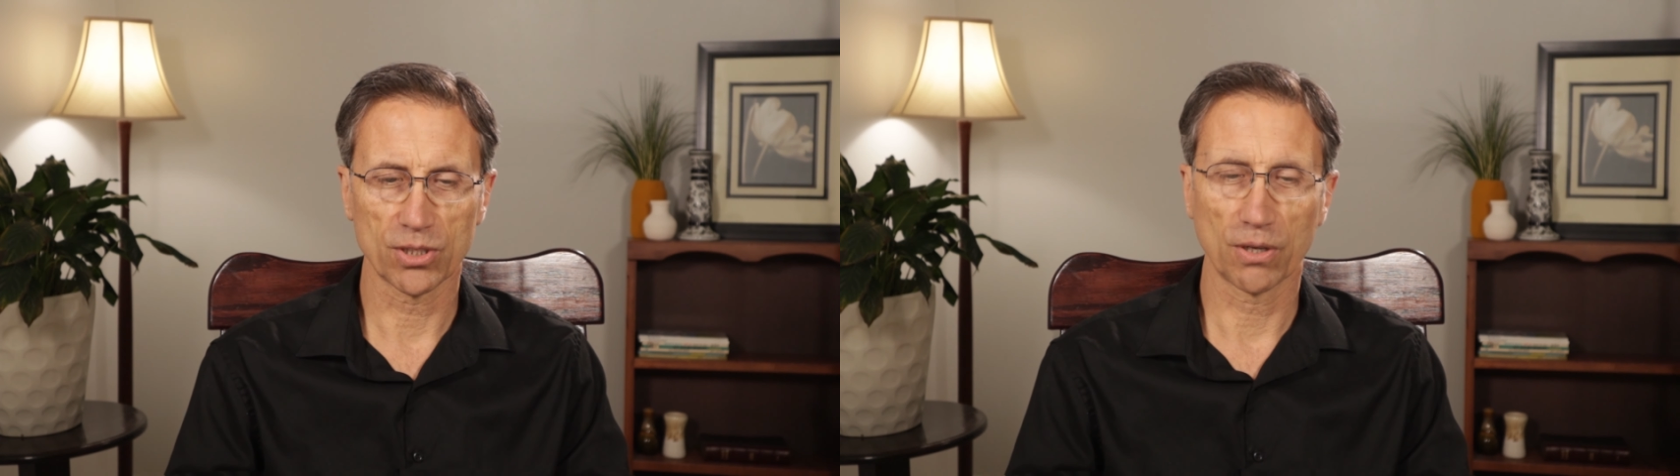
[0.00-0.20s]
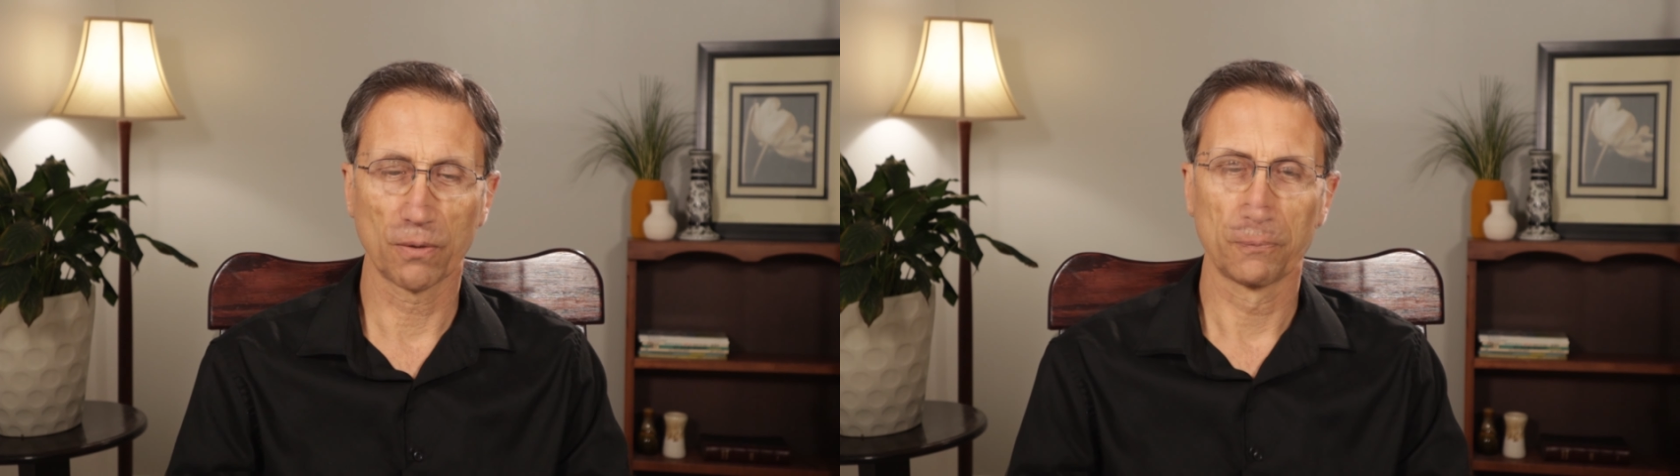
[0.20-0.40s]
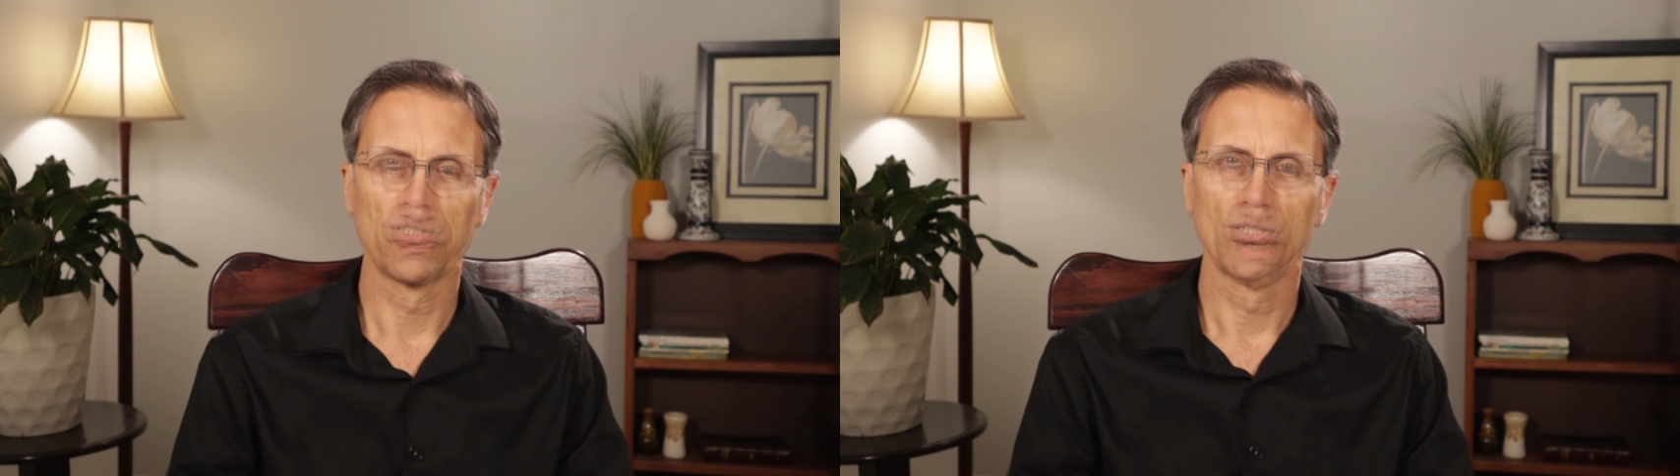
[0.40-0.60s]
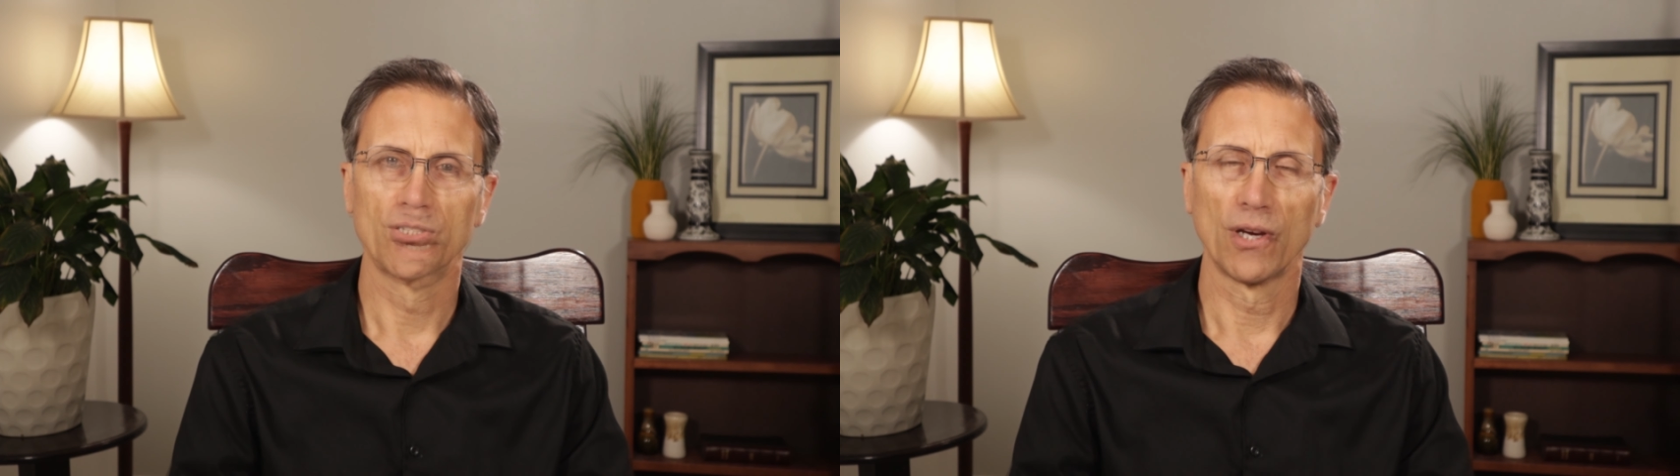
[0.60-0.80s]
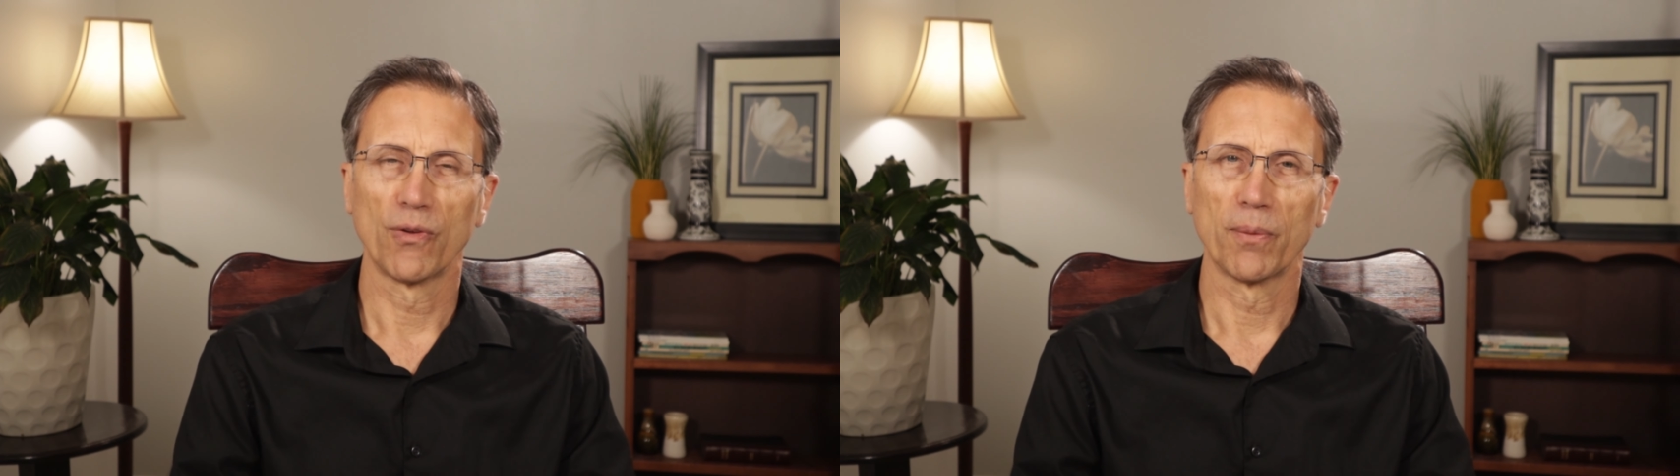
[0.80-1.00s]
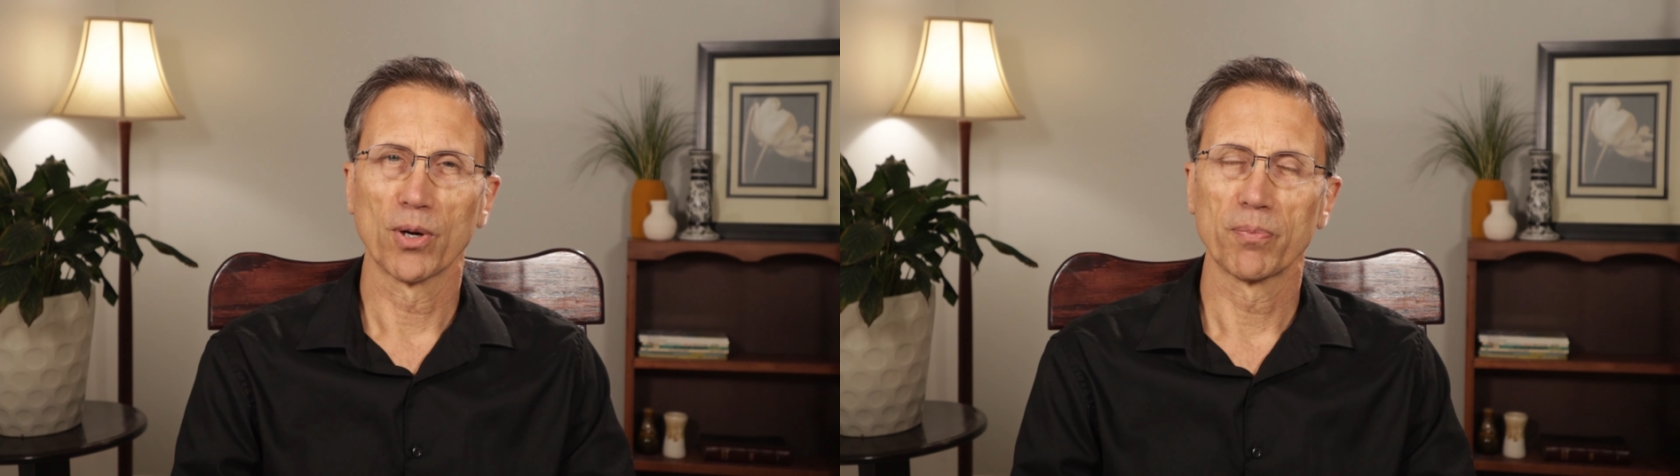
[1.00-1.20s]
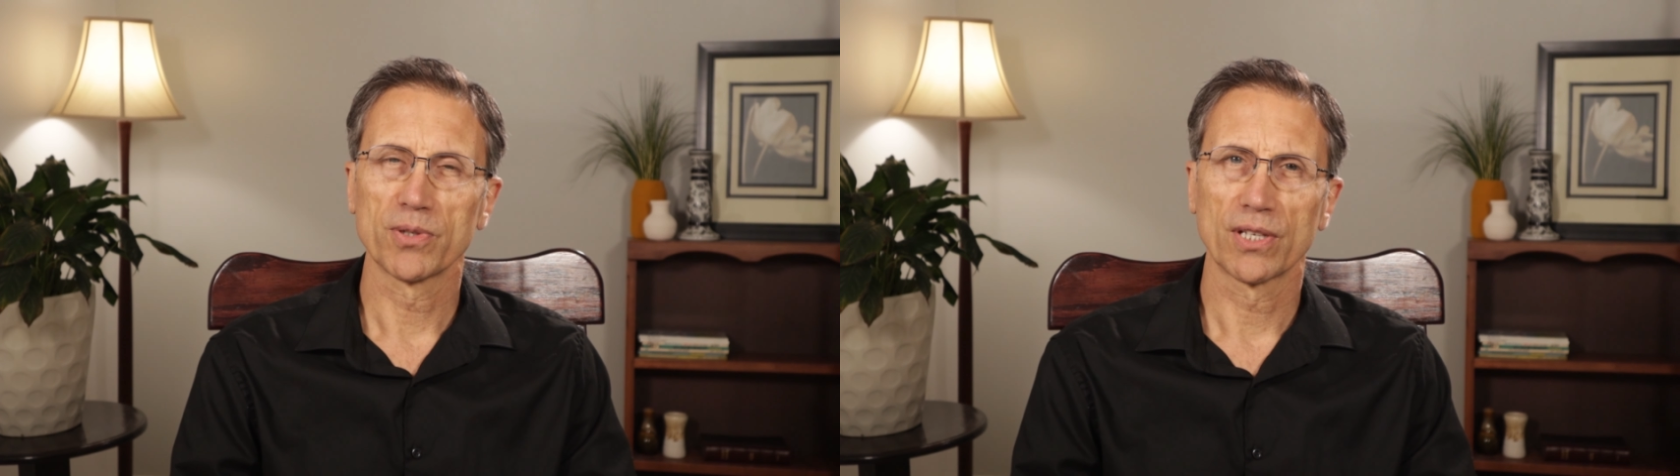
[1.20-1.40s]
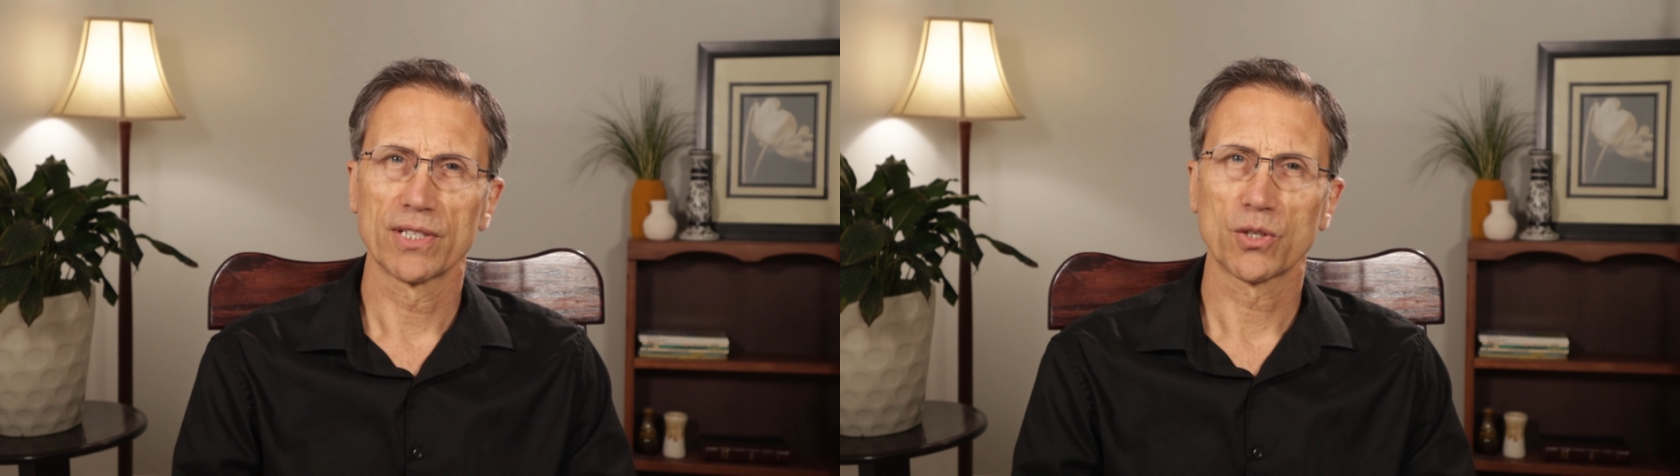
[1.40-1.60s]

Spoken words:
So the purpose of